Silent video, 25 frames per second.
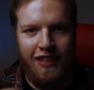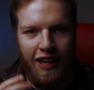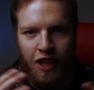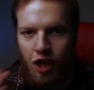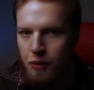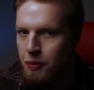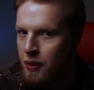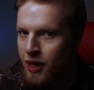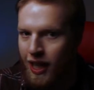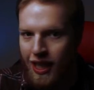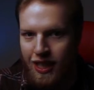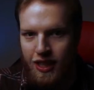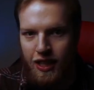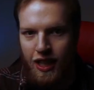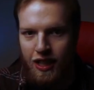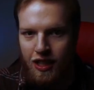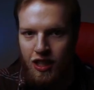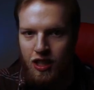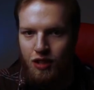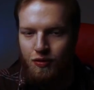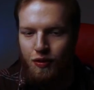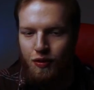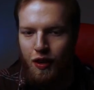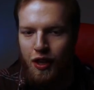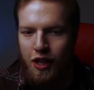I hope you guys like
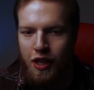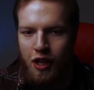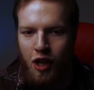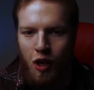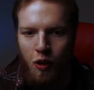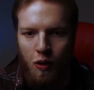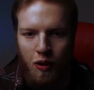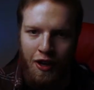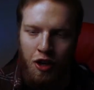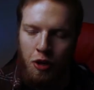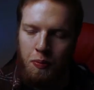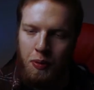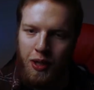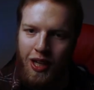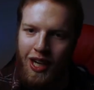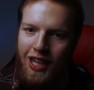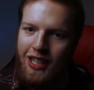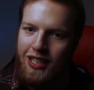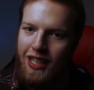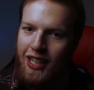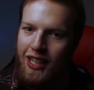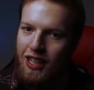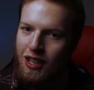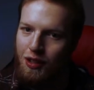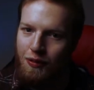this video. I hope you
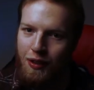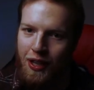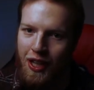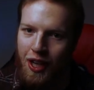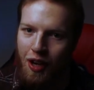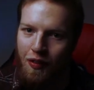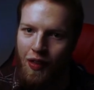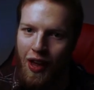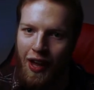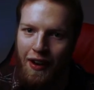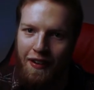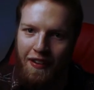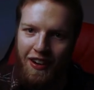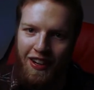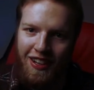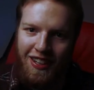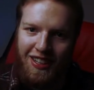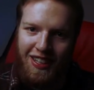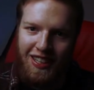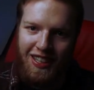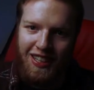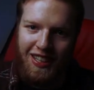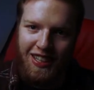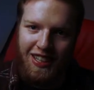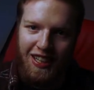guys like the video that
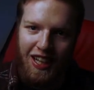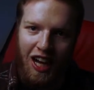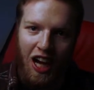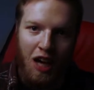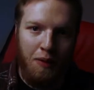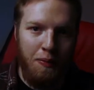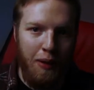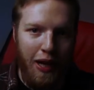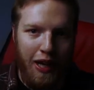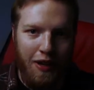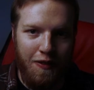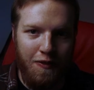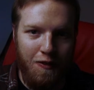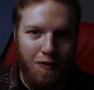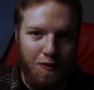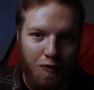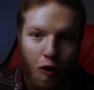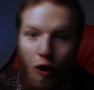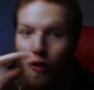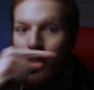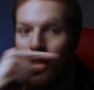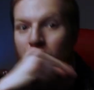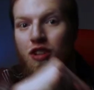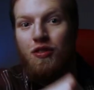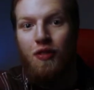I made
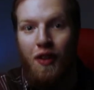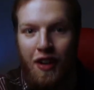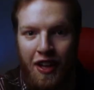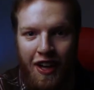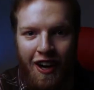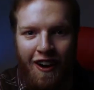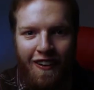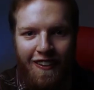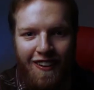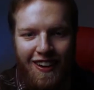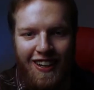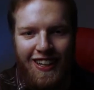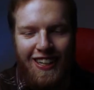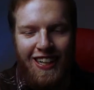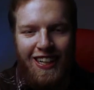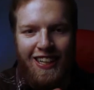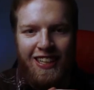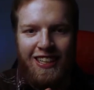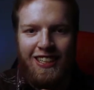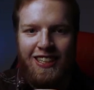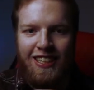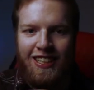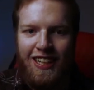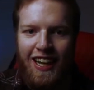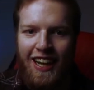for this video.
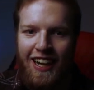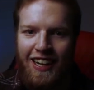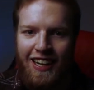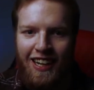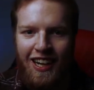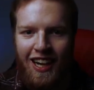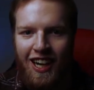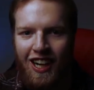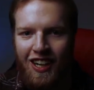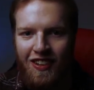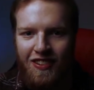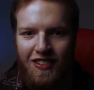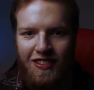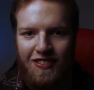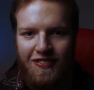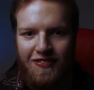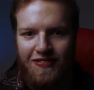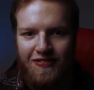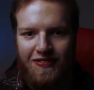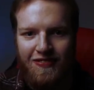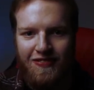And yeah,